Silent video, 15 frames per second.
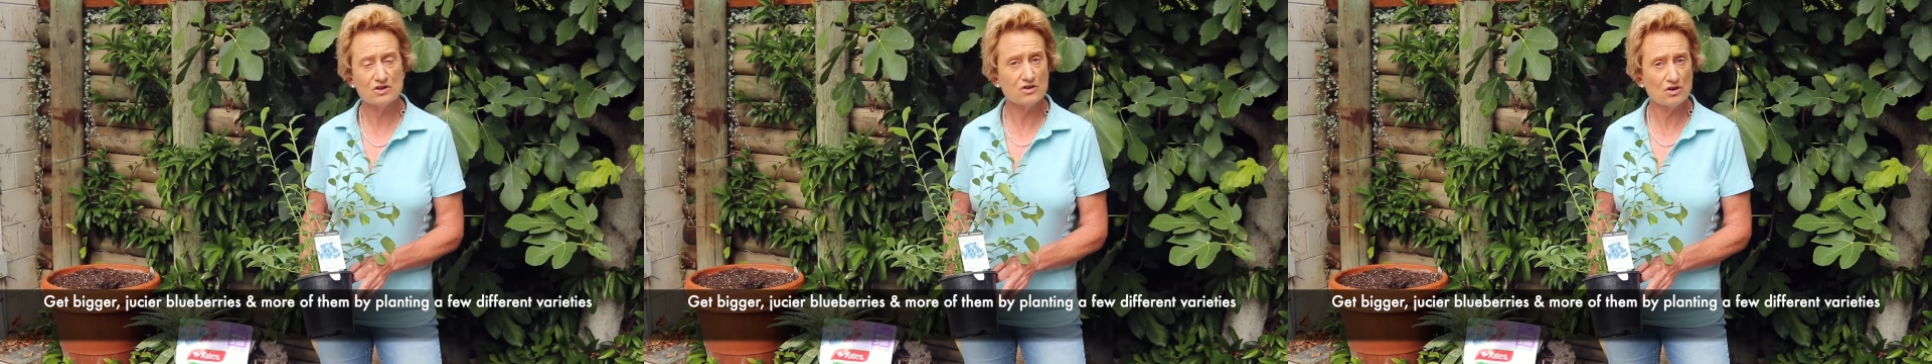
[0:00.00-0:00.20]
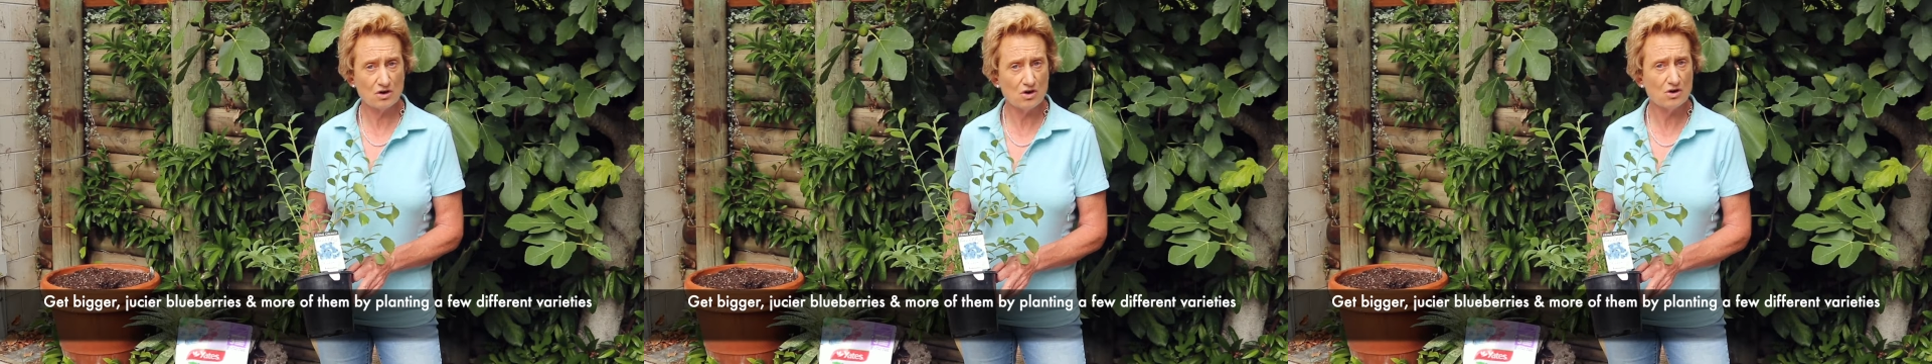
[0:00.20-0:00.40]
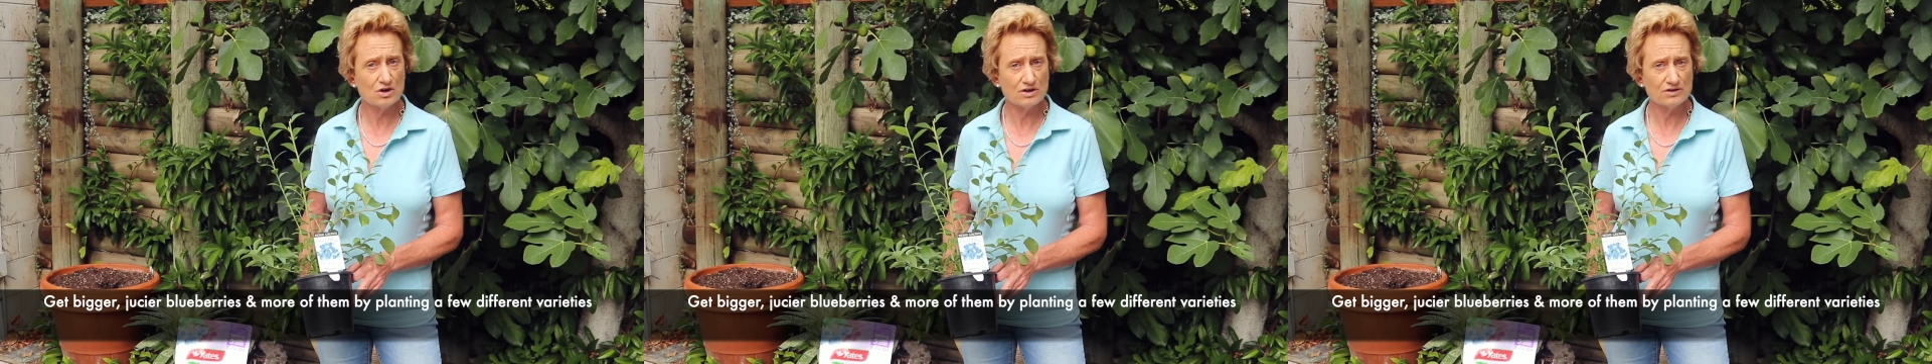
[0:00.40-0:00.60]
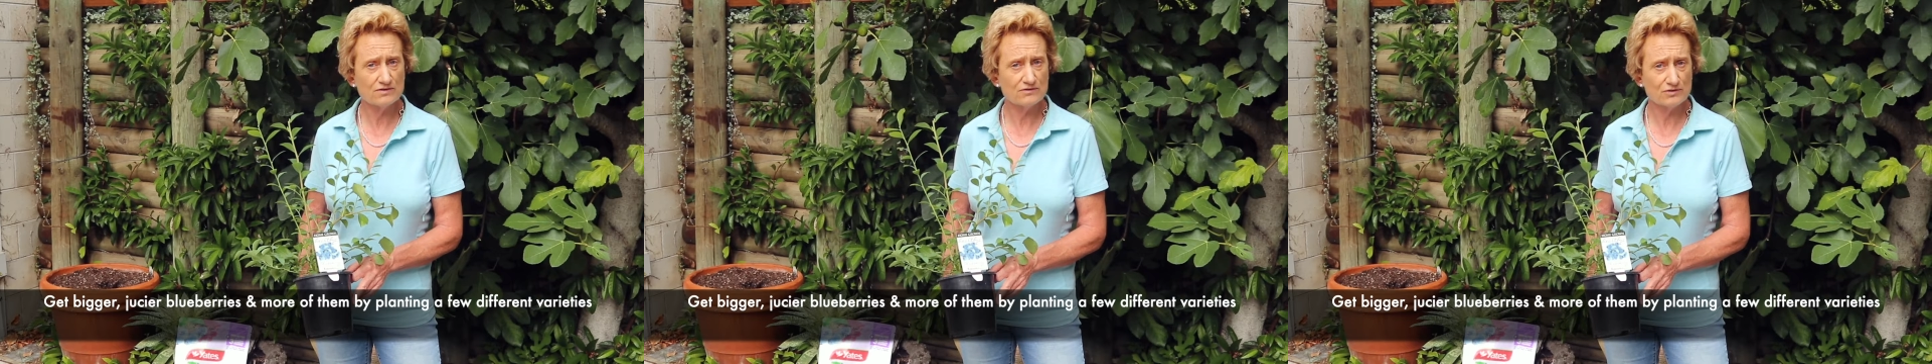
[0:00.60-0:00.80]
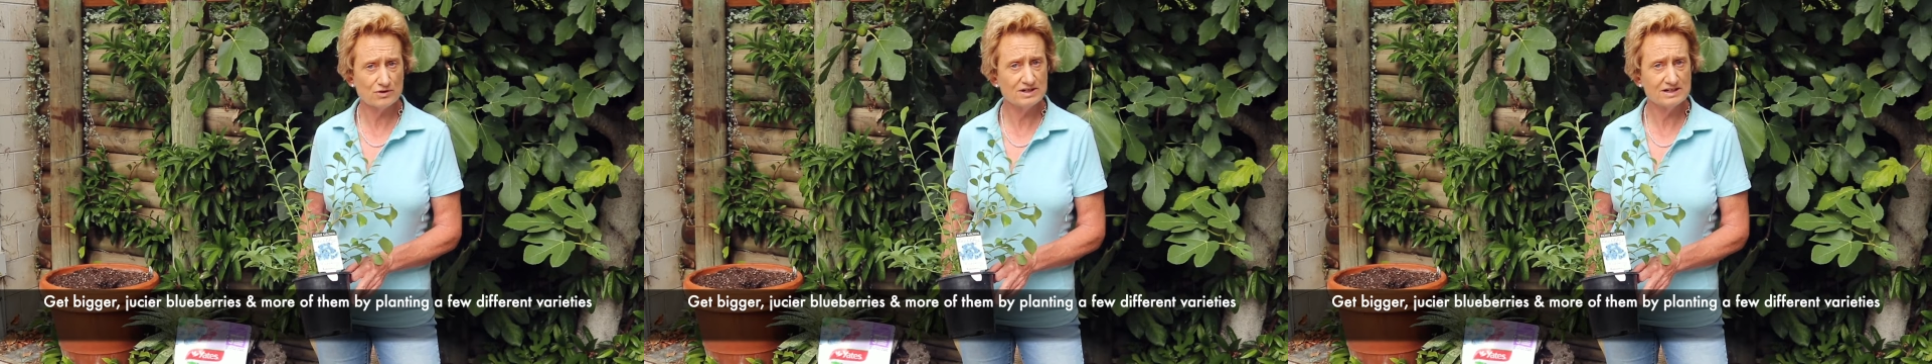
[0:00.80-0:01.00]
the longer the
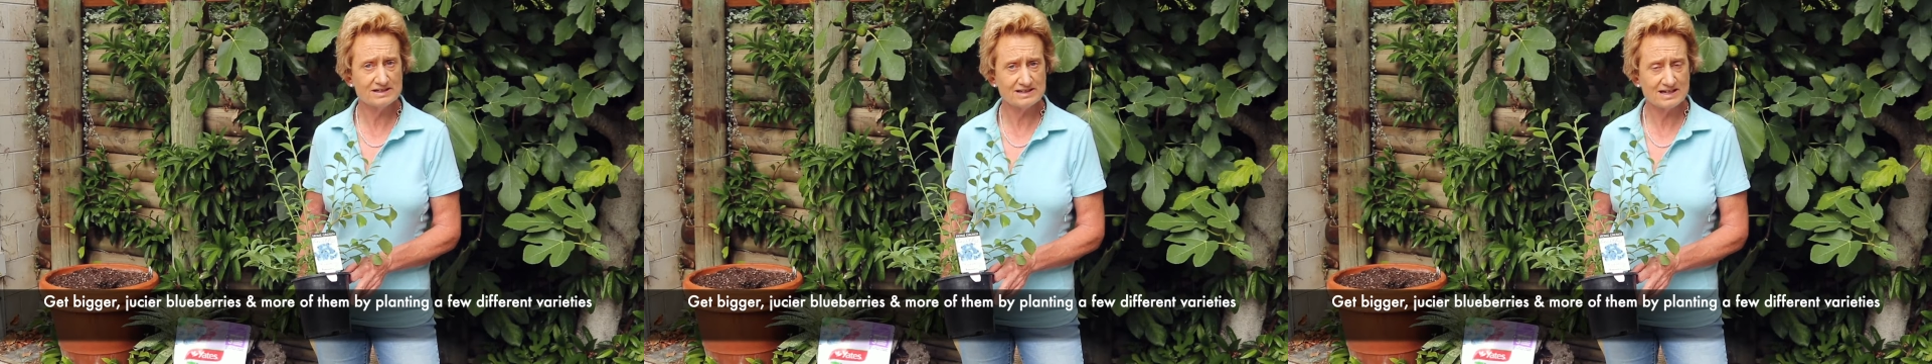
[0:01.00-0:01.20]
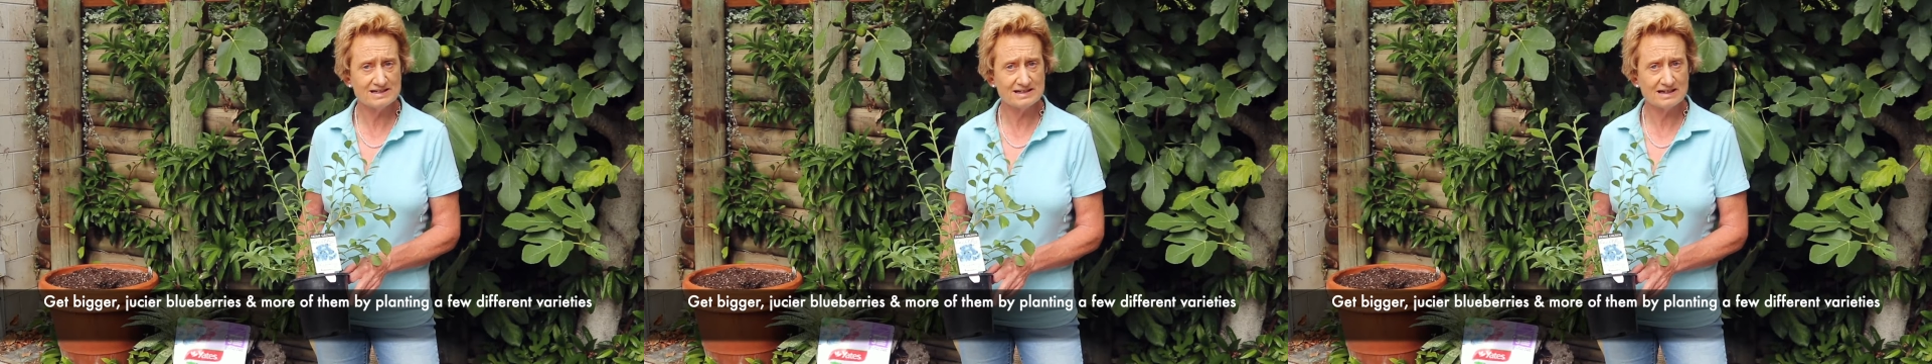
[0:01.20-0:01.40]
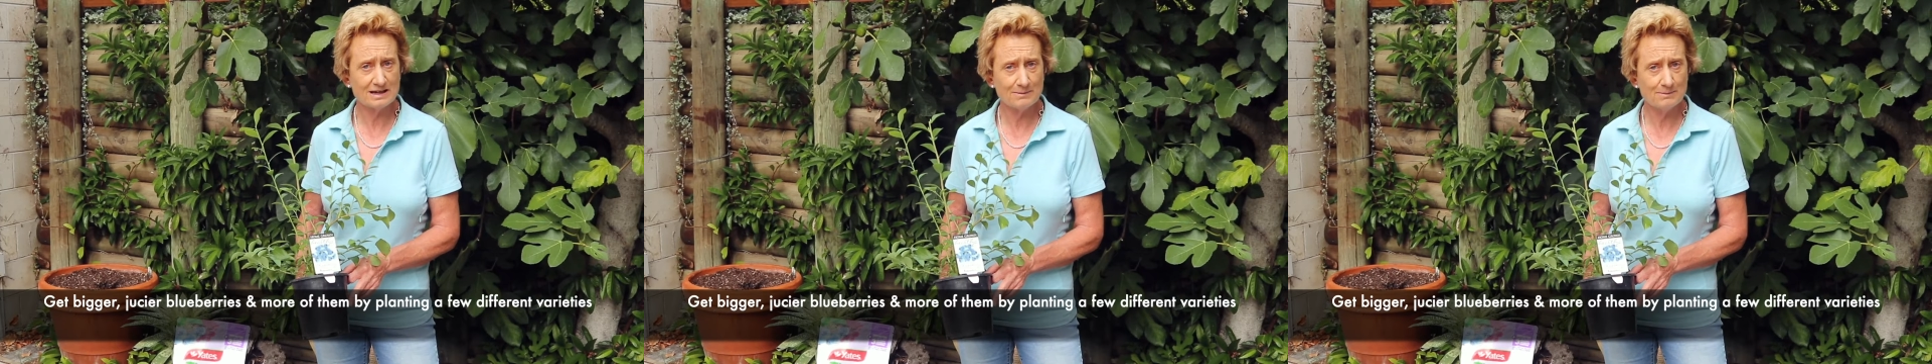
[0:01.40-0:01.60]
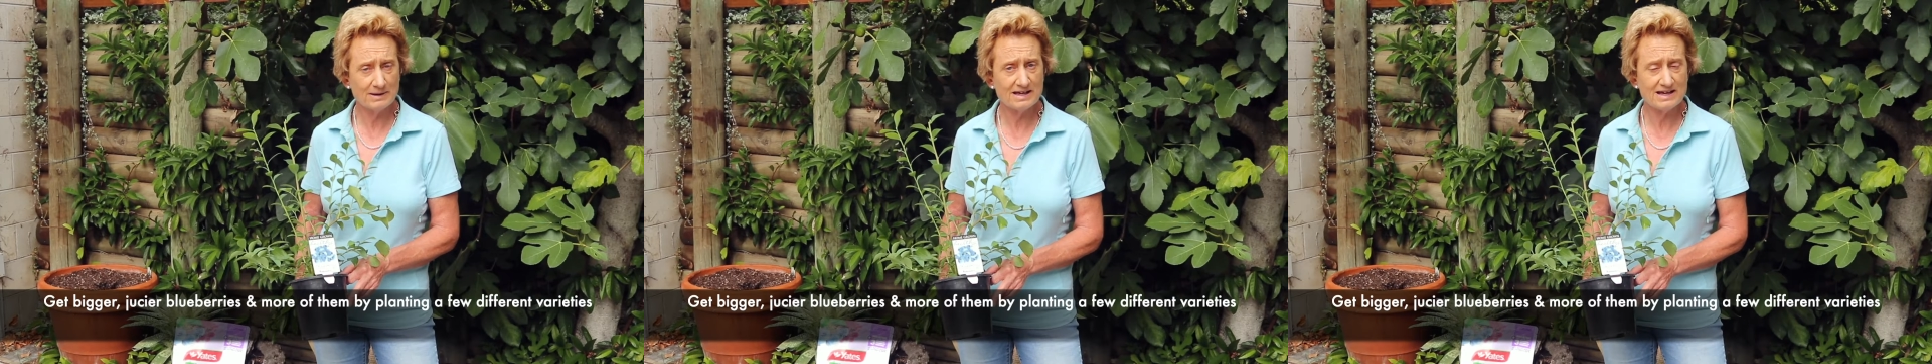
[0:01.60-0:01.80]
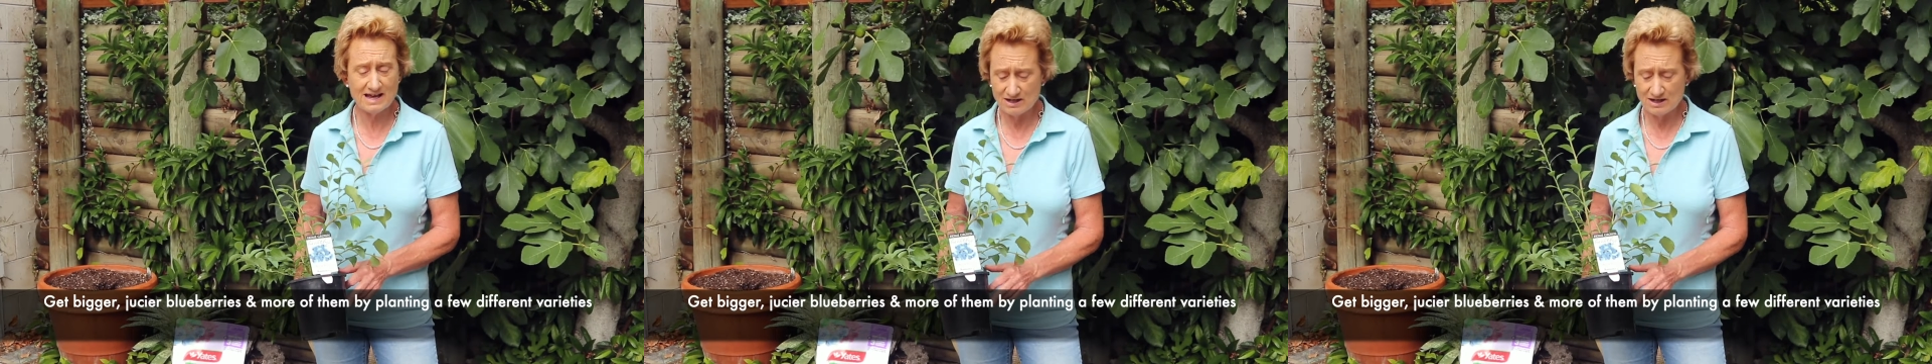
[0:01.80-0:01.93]
fruiting season can be,